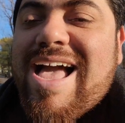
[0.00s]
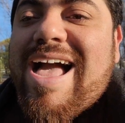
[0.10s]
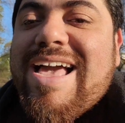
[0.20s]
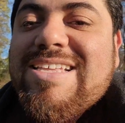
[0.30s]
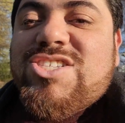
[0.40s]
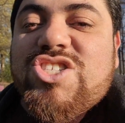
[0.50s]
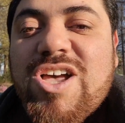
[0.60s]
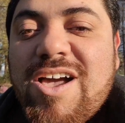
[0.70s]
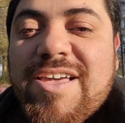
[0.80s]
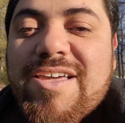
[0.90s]
I
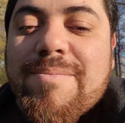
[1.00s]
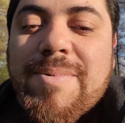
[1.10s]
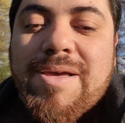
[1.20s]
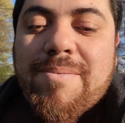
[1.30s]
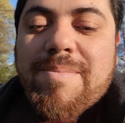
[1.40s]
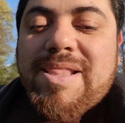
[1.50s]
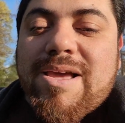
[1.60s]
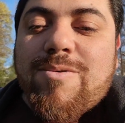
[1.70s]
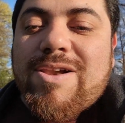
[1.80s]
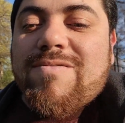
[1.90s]
saw him, but
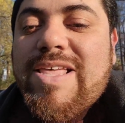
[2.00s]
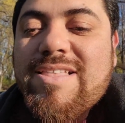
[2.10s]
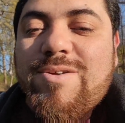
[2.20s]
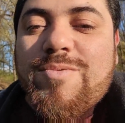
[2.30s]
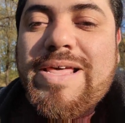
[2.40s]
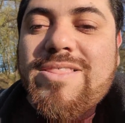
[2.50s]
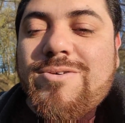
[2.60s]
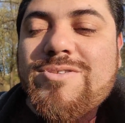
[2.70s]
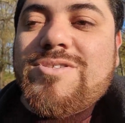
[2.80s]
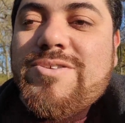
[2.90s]
like one of like the
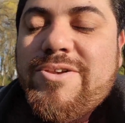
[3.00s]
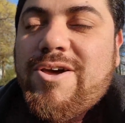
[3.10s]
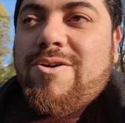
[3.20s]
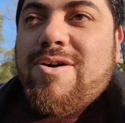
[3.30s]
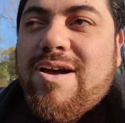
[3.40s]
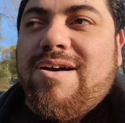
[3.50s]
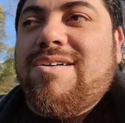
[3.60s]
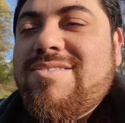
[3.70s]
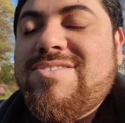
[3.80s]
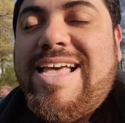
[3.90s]
randos, you know,
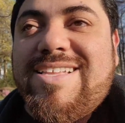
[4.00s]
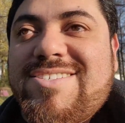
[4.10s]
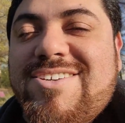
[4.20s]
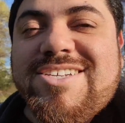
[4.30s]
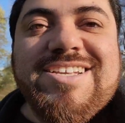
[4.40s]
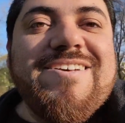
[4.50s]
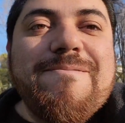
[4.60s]
uh dancers.